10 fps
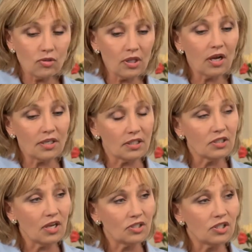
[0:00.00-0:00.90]
Those are the kinds
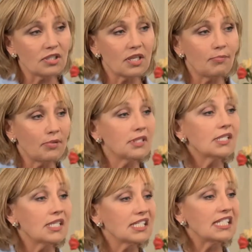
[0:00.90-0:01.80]
of touches that
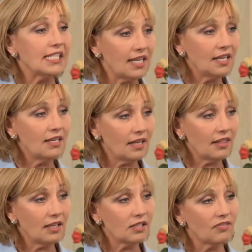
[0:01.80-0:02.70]
businesses need, I
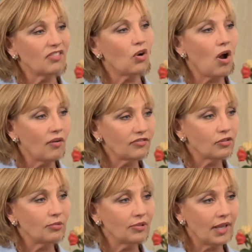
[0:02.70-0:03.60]
think, to feel
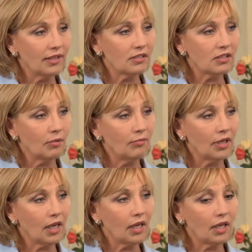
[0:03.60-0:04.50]
comfortable that
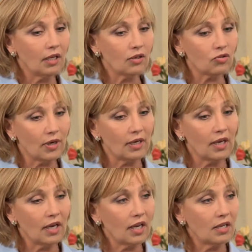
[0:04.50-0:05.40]
somebody in
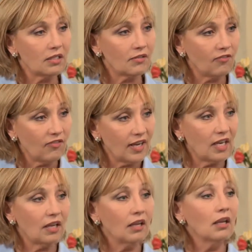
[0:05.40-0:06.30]
Trenton is
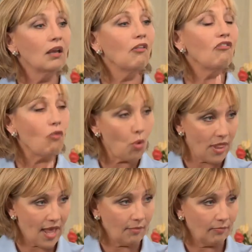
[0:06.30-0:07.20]
fighting
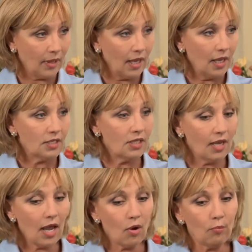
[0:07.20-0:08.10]
for them
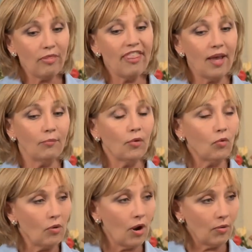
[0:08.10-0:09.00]
to help them
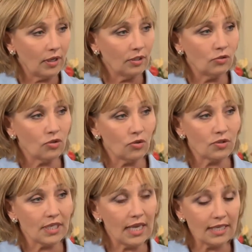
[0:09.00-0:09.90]
grow in New Jersey.